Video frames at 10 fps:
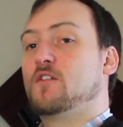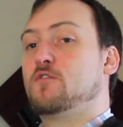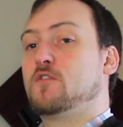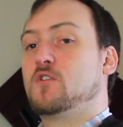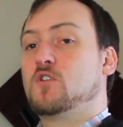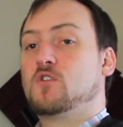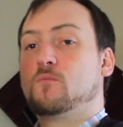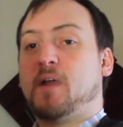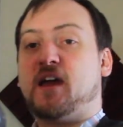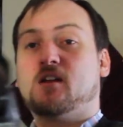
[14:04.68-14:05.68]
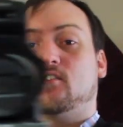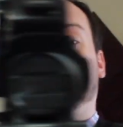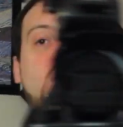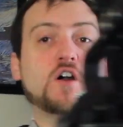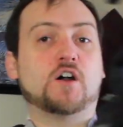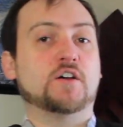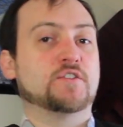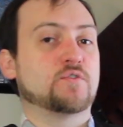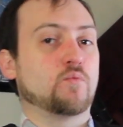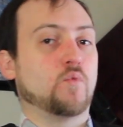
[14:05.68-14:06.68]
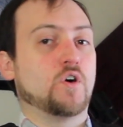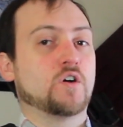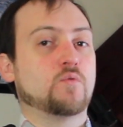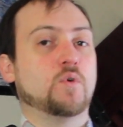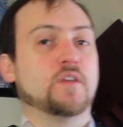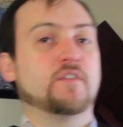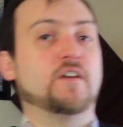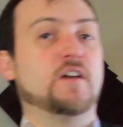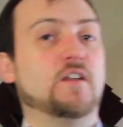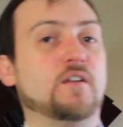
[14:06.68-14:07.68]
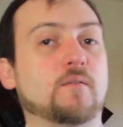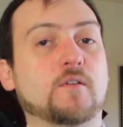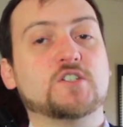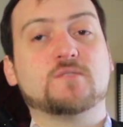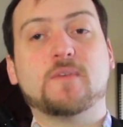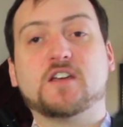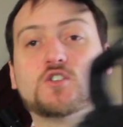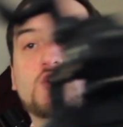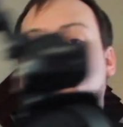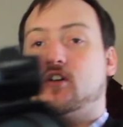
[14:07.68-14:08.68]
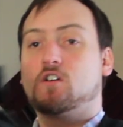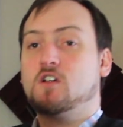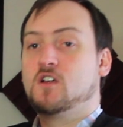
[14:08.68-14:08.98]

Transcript: of pan across or walk with it, and just make sure